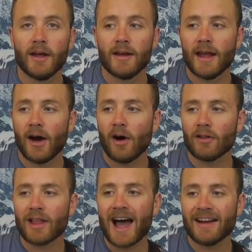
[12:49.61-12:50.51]
Now, a
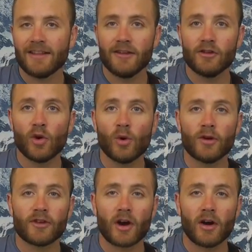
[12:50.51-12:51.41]
lot of these
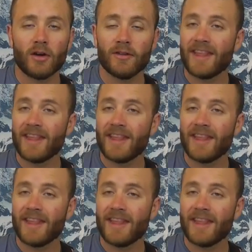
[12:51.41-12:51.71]
chords aren't